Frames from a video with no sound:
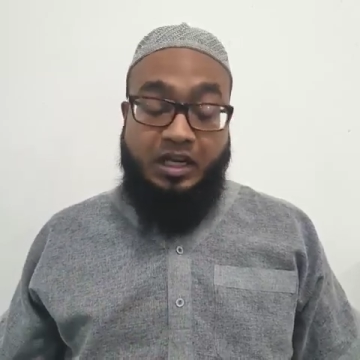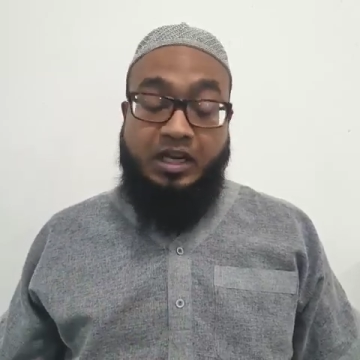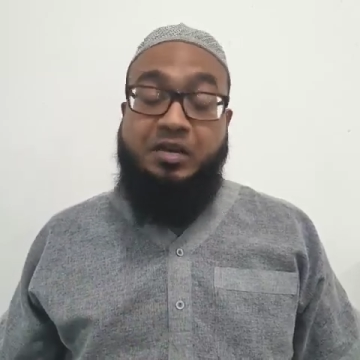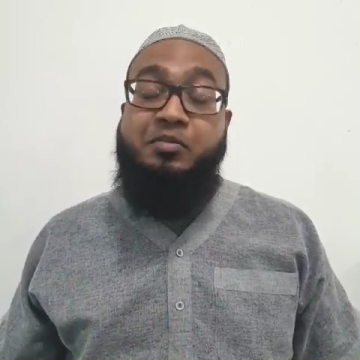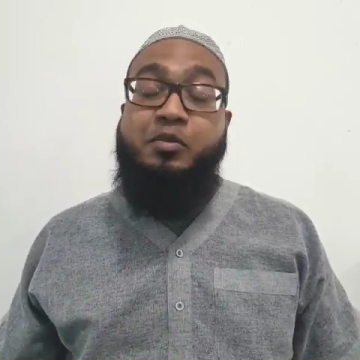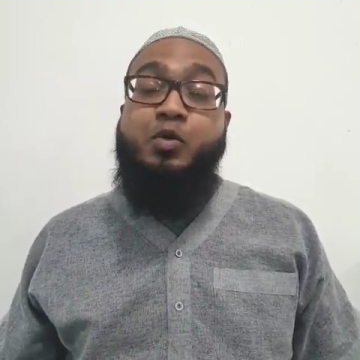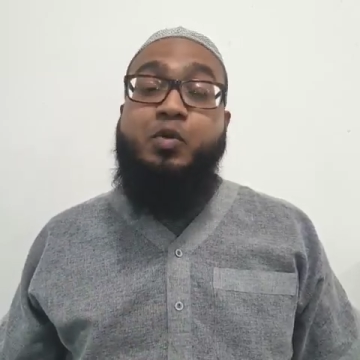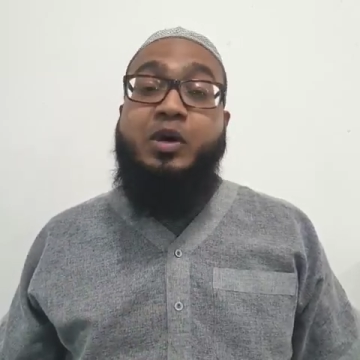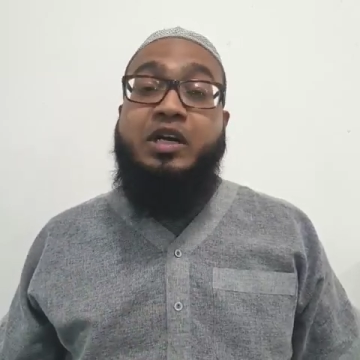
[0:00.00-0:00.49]

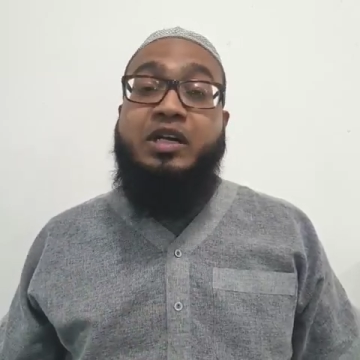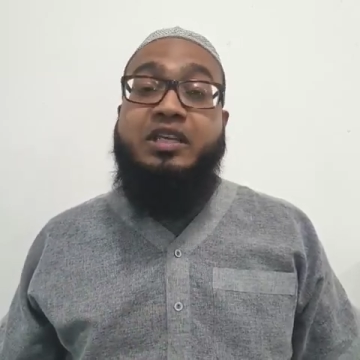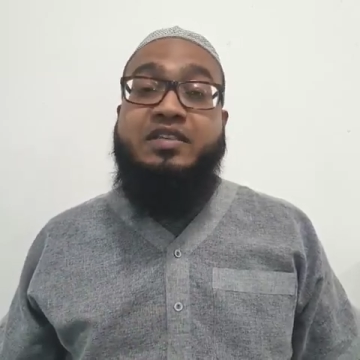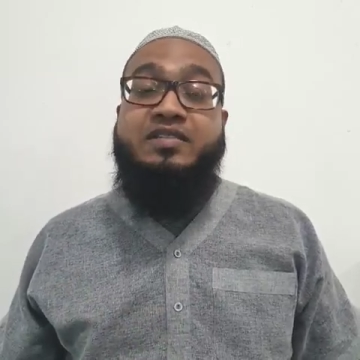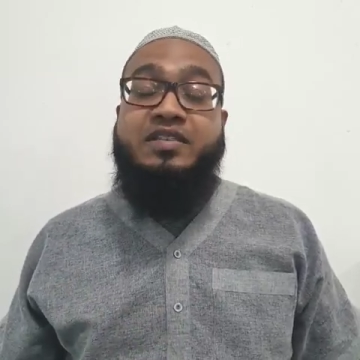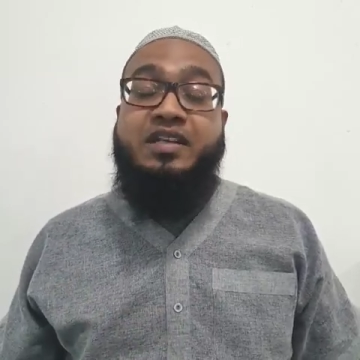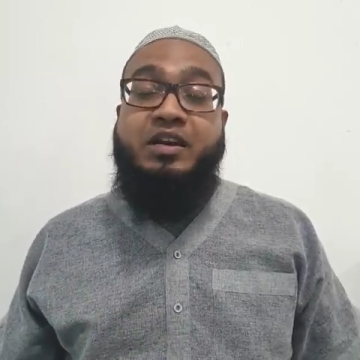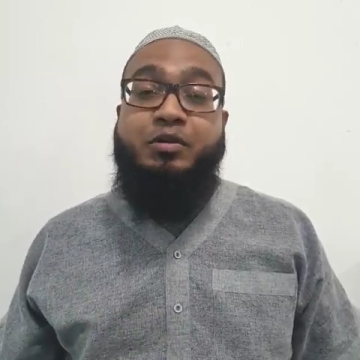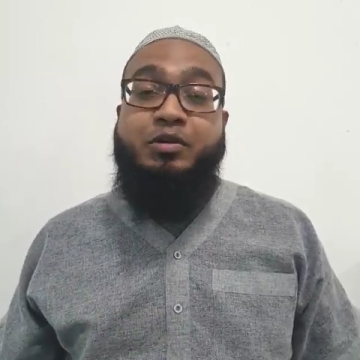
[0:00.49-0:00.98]
Number one
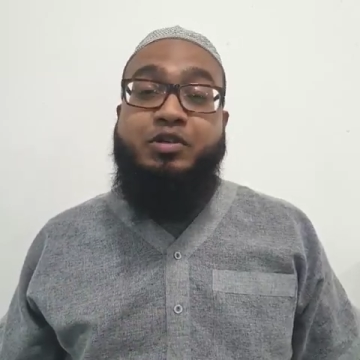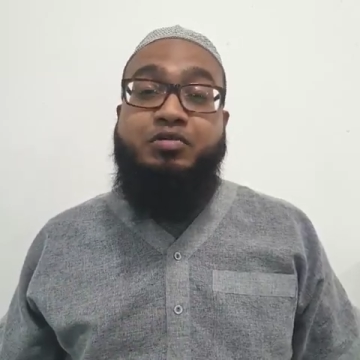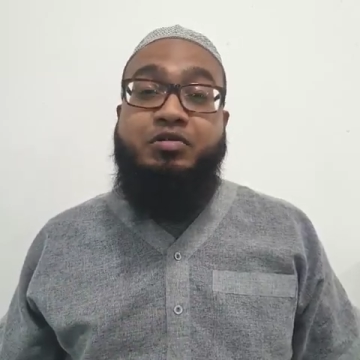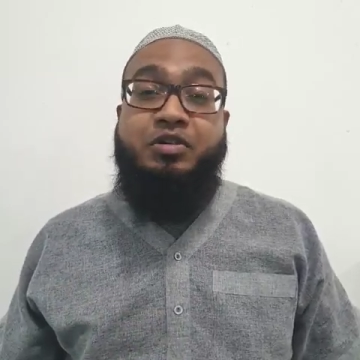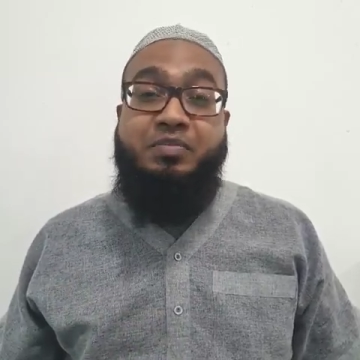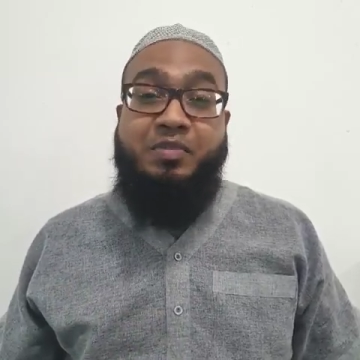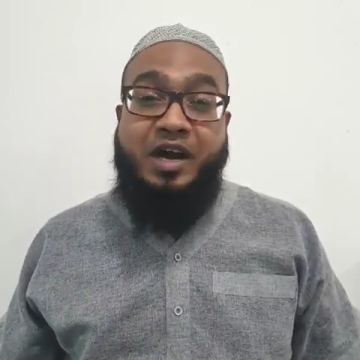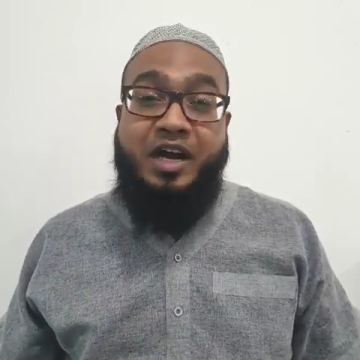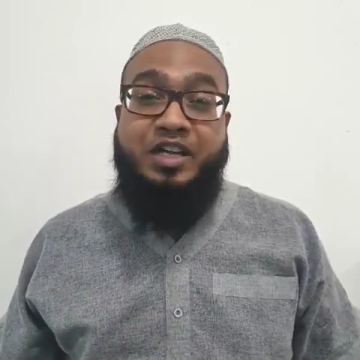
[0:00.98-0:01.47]
is that I want to
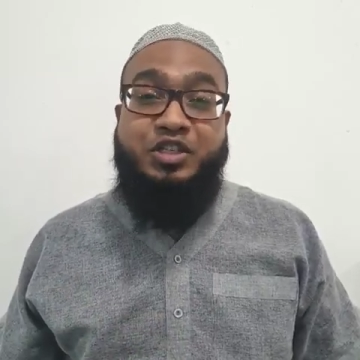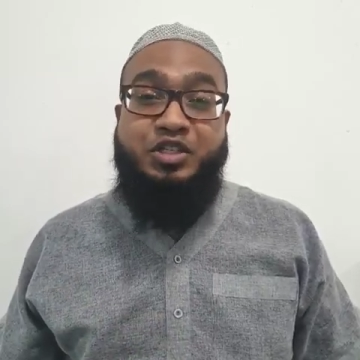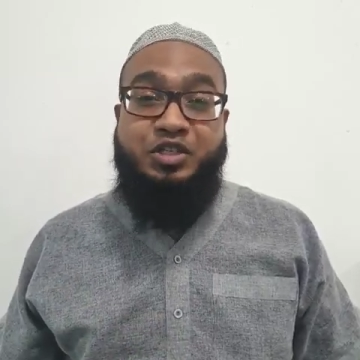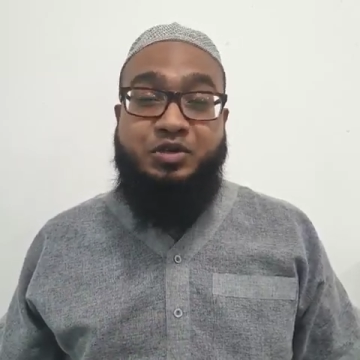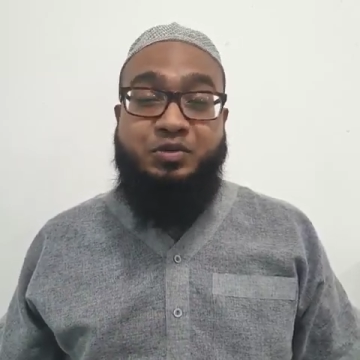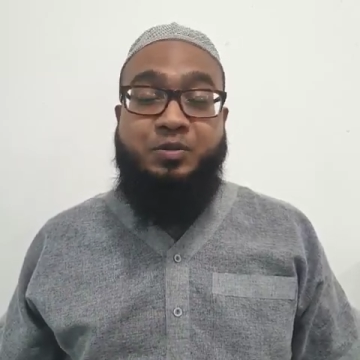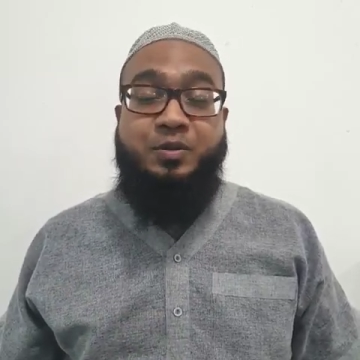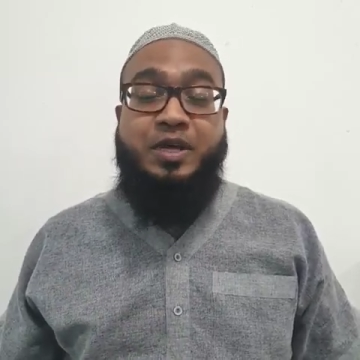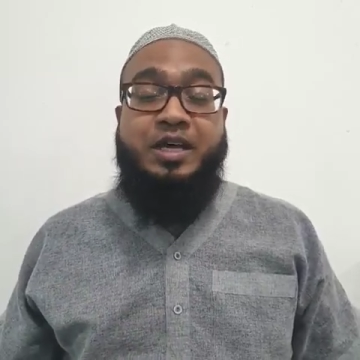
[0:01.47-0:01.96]
remind
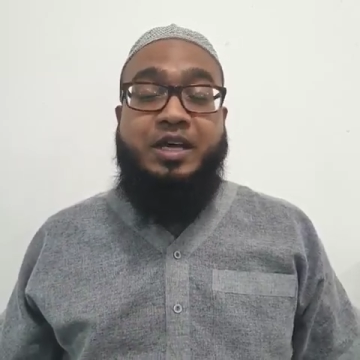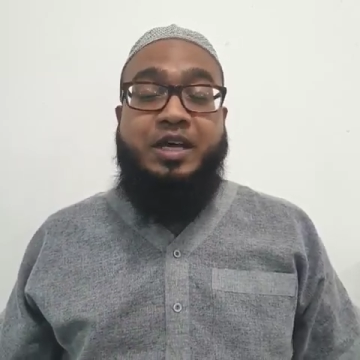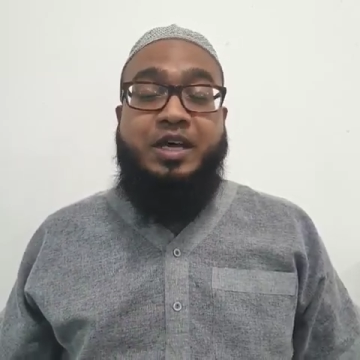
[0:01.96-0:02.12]
you